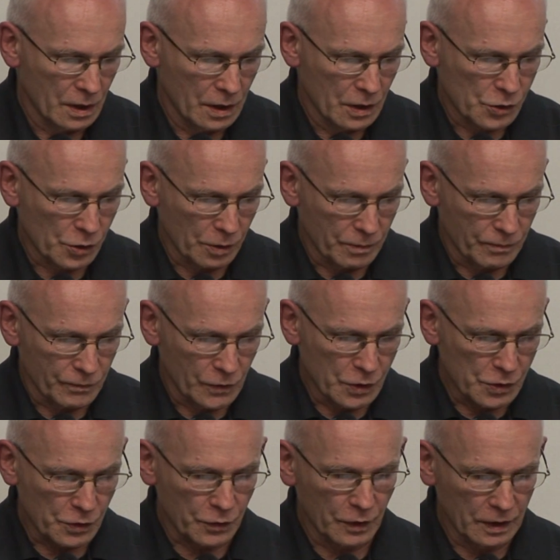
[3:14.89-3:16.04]
So there is
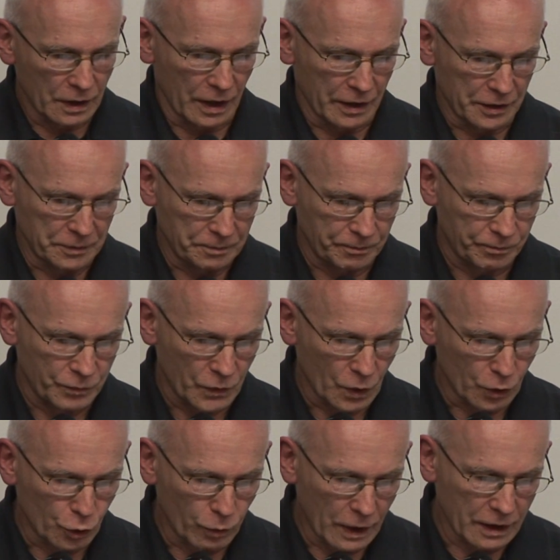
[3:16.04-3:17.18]
a thin line.
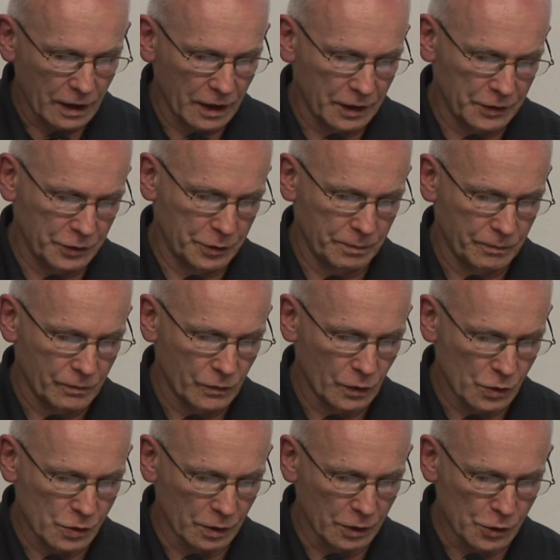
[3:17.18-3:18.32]
On the one hand, there
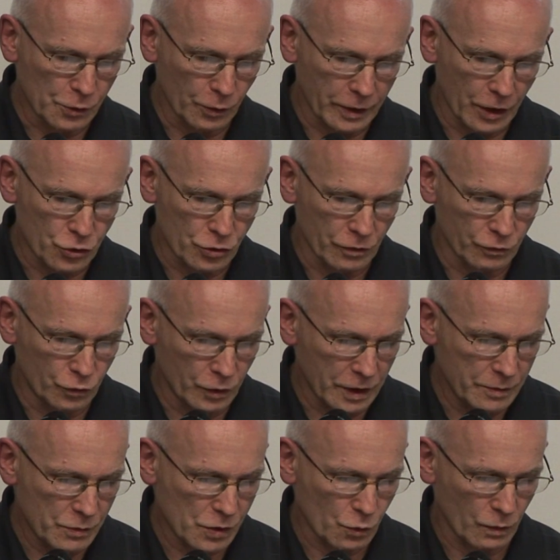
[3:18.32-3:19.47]
is the dislocation of dreams.